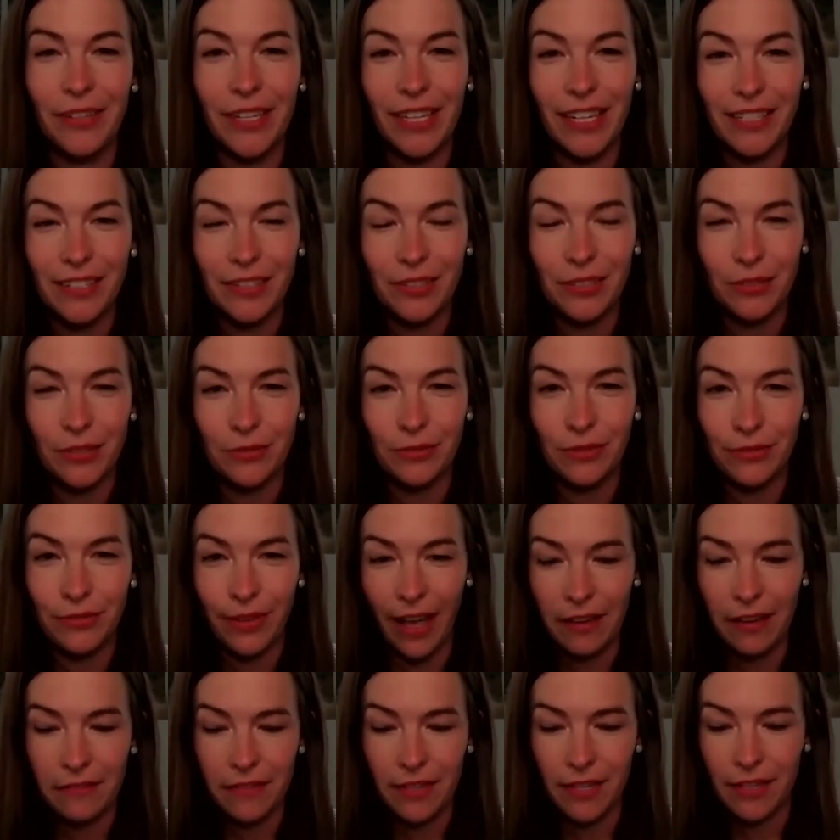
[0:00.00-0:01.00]
Getting to
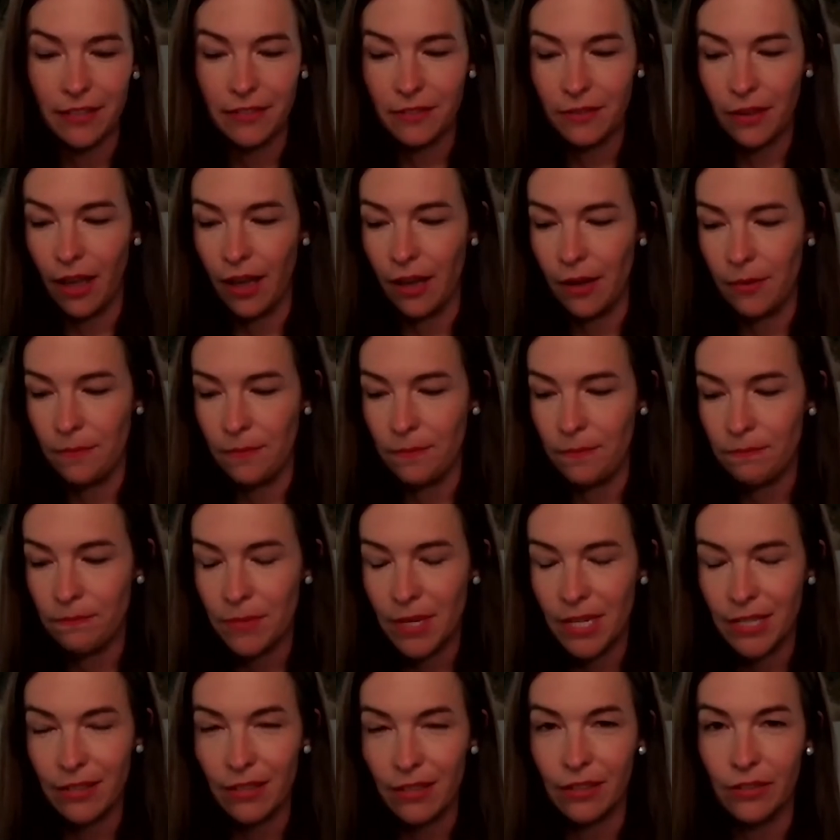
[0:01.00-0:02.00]
revive these
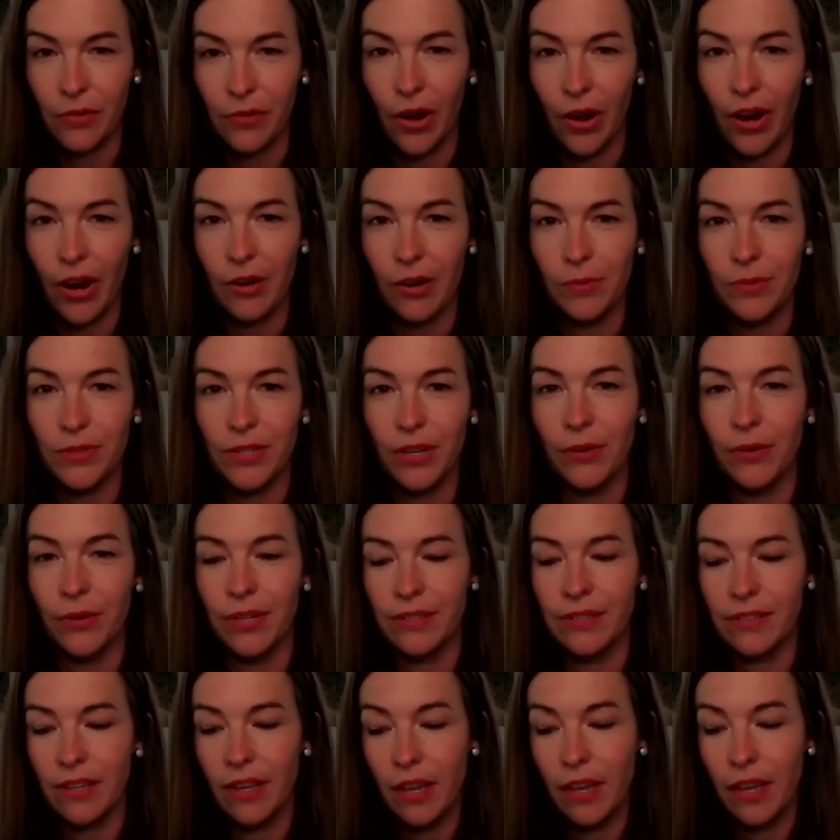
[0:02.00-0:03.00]
pieces of art was
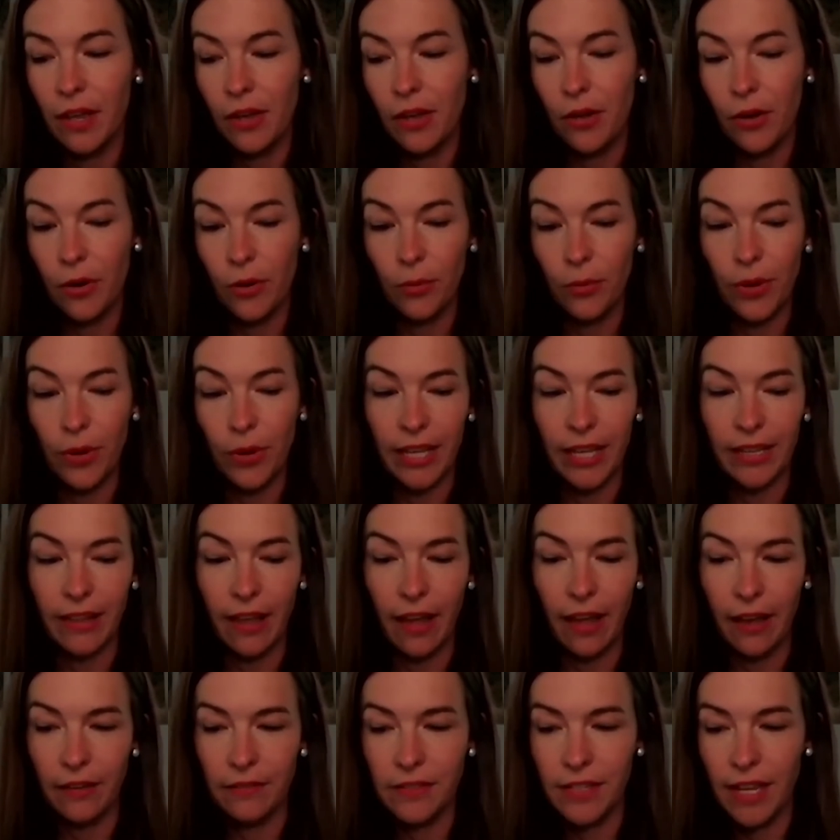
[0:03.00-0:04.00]
always what I
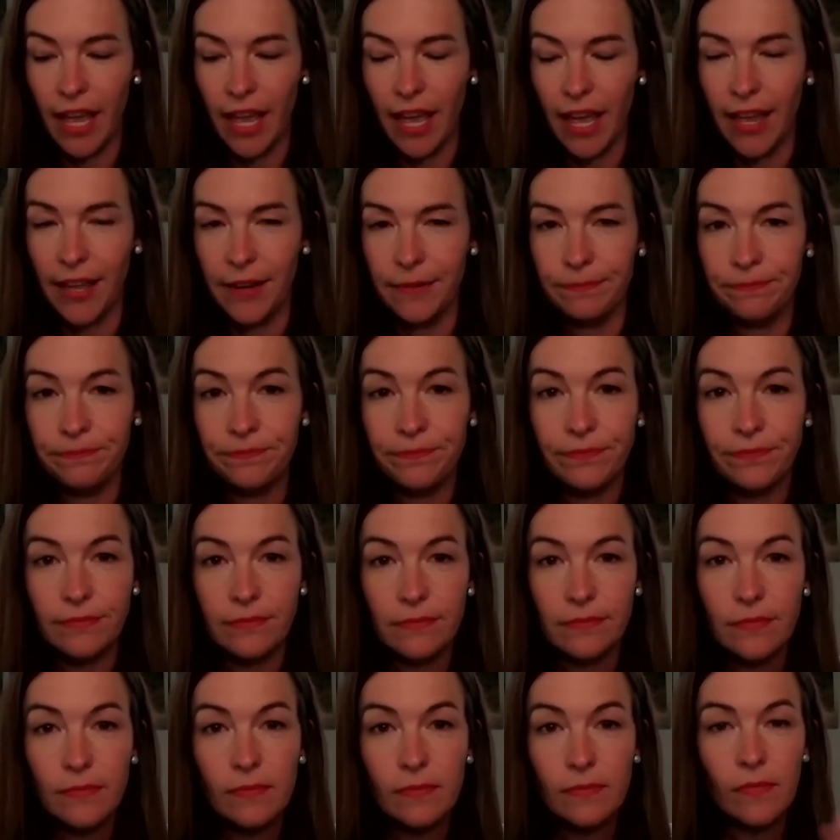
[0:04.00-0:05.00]
loved. And
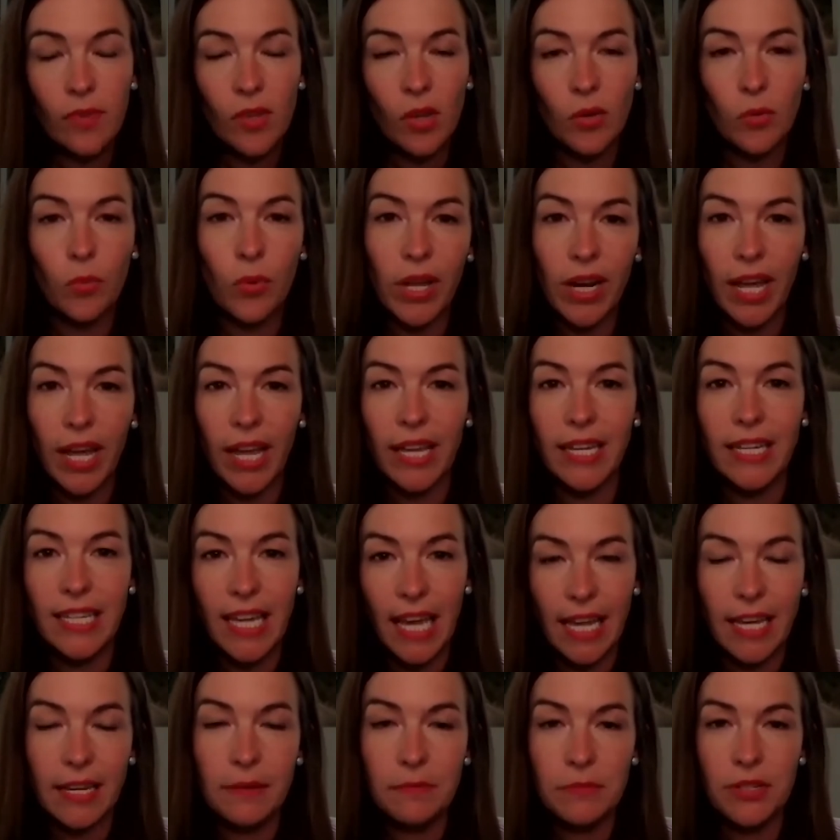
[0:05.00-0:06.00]
when I
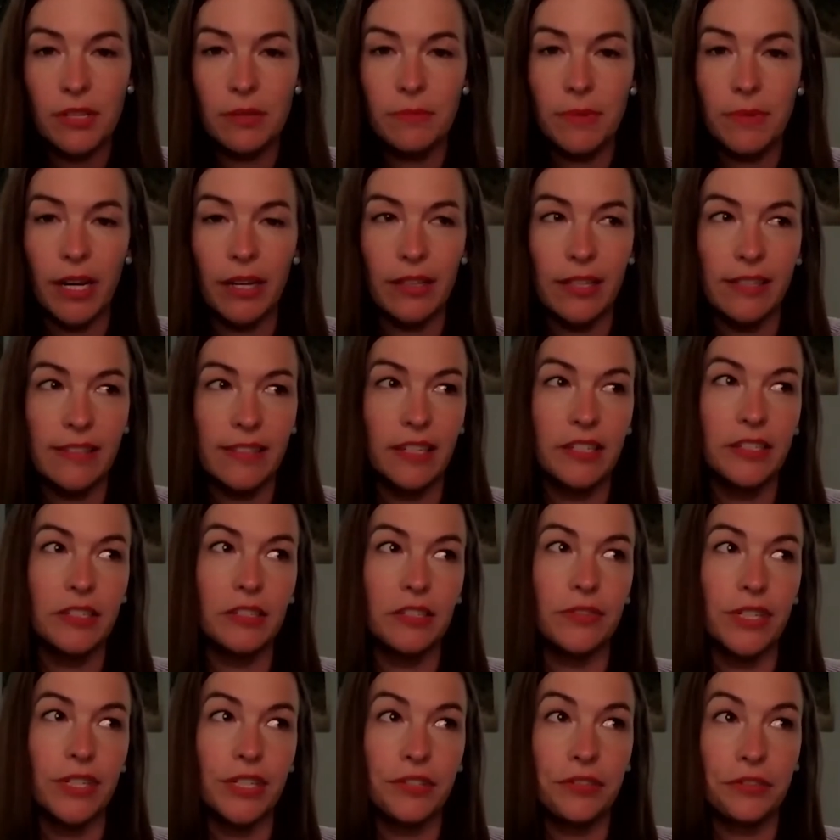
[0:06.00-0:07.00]
came to the Maryland
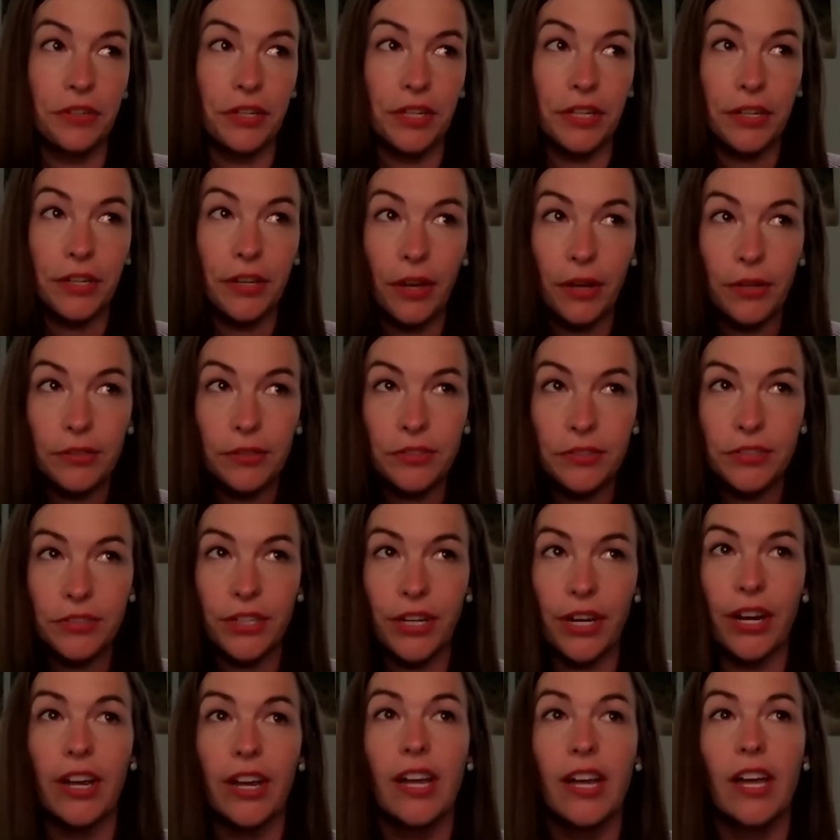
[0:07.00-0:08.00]
Center for History and
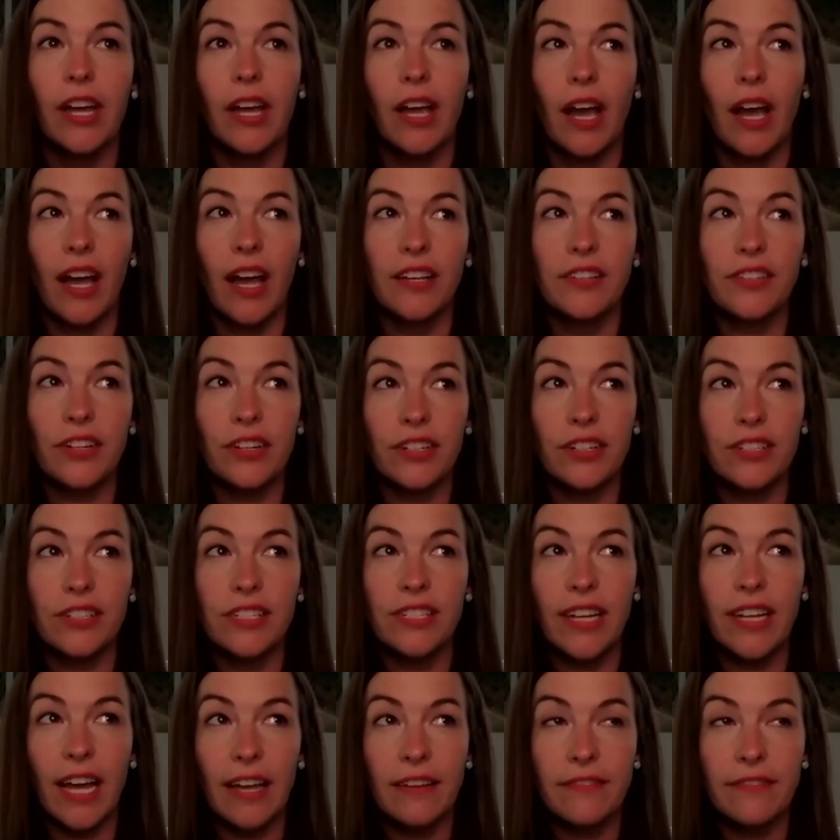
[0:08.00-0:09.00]
Culture, I started
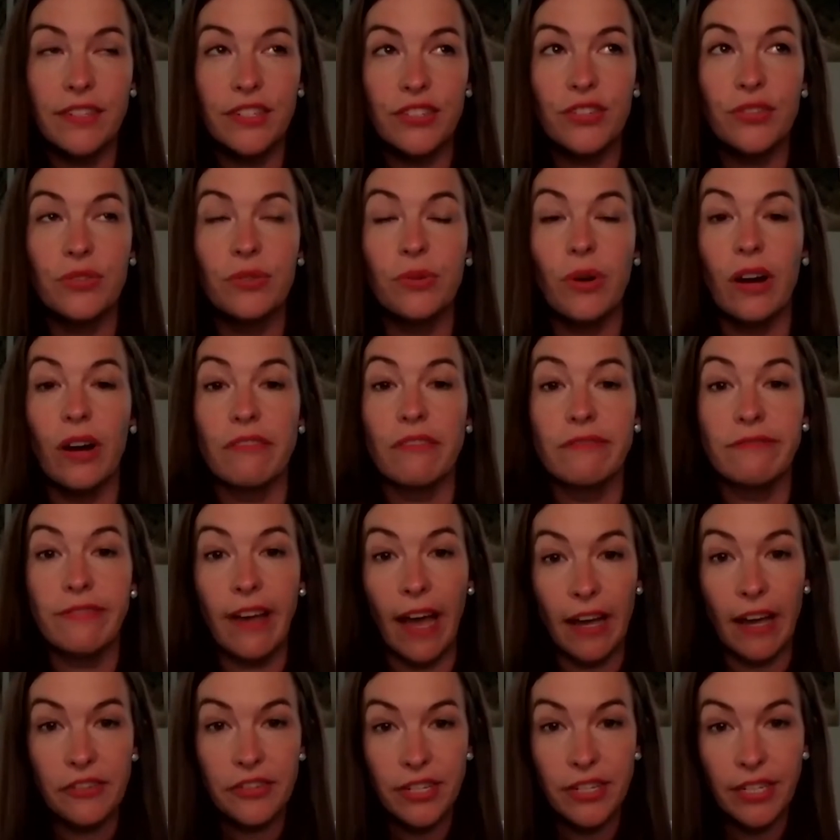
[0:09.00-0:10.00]
to dive into our
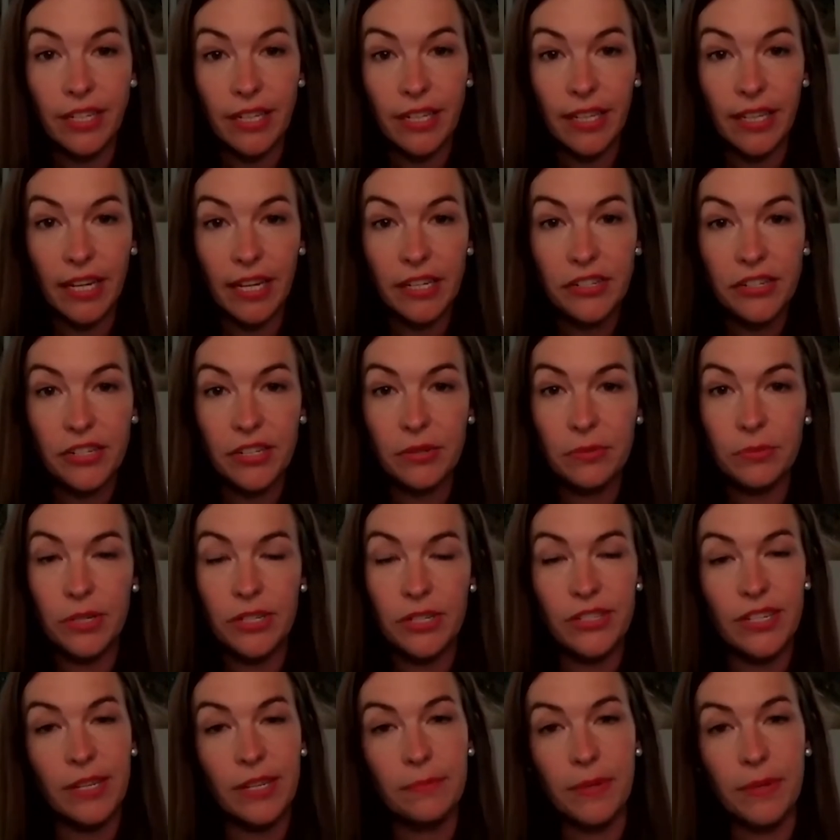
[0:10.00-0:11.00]
fashion collection,
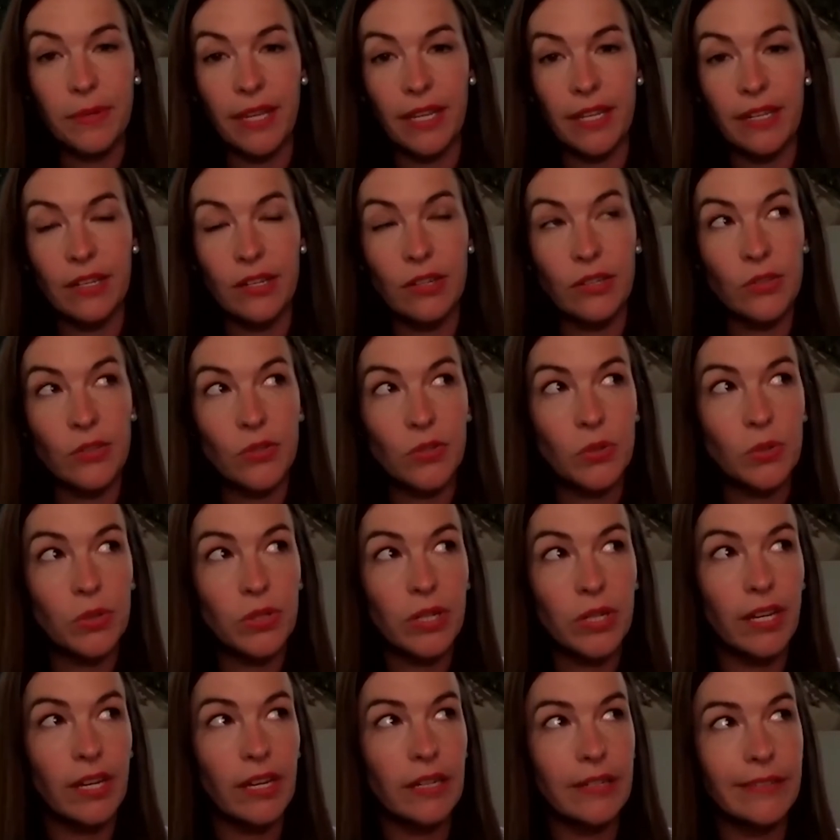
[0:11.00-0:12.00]
which had been
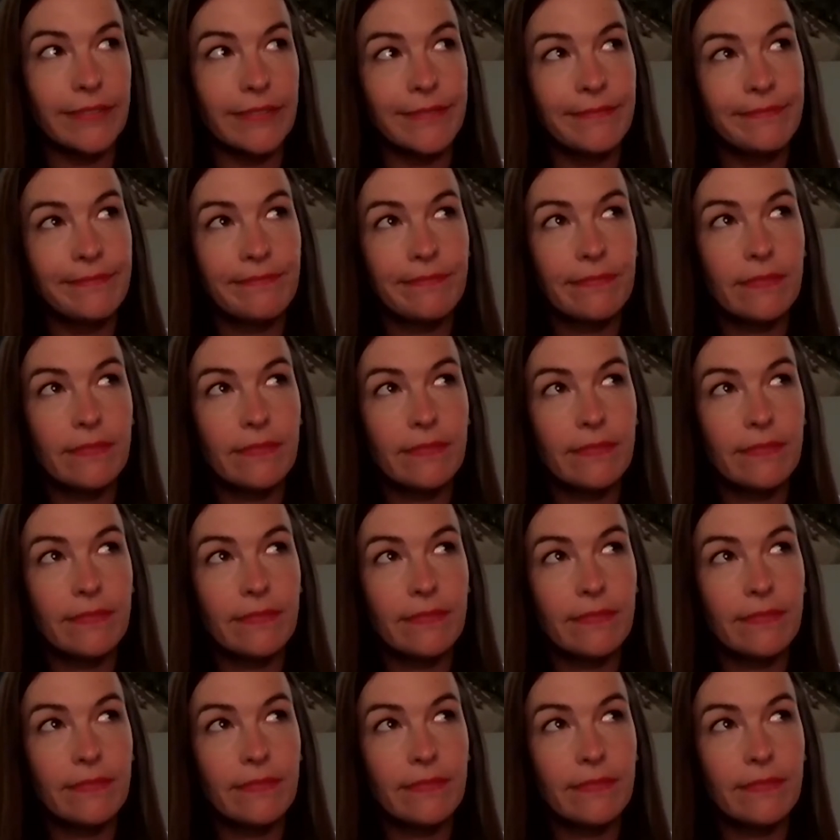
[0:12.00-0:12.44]
sort of